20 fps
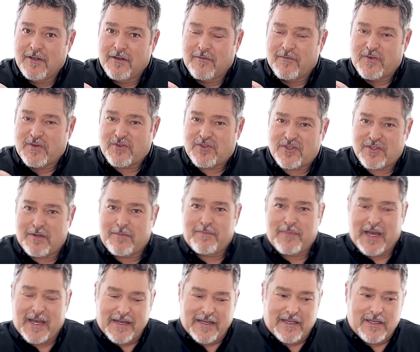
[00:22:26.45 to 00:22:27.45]
for
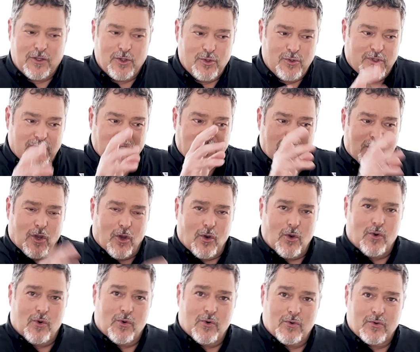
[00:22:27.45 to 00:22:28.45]
somebody who is
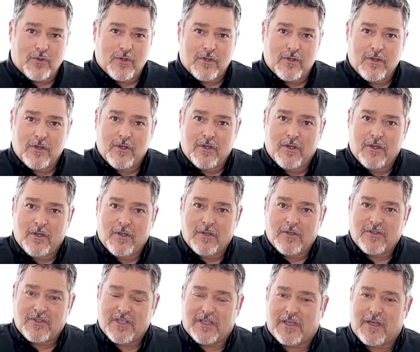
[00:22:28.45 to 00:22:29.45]
cold
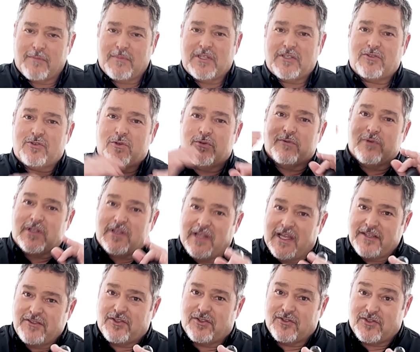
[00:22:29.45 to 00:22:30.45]
to come into a
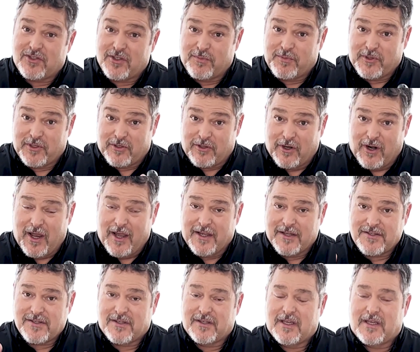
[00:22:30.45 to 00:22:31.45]
relationship with
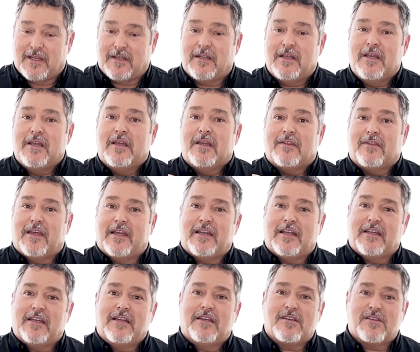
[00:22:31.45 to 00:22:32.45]
Christ than than
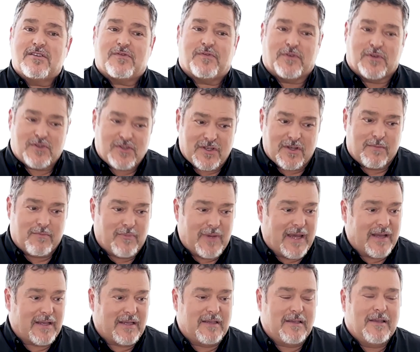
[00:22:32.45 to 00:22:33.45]
it is for
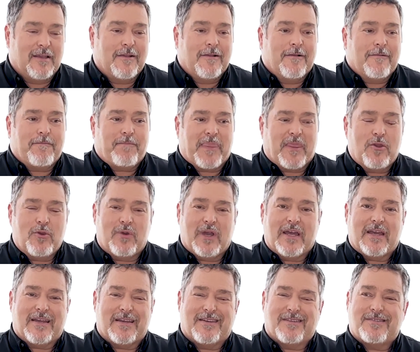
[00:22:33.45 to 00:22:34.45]
somebody who
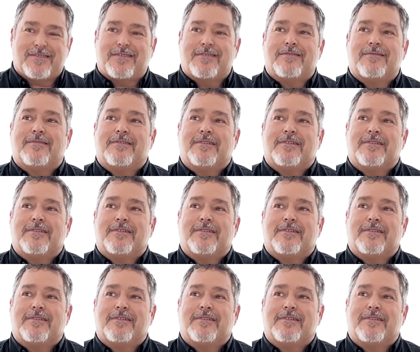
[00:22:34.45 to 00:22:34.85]
has,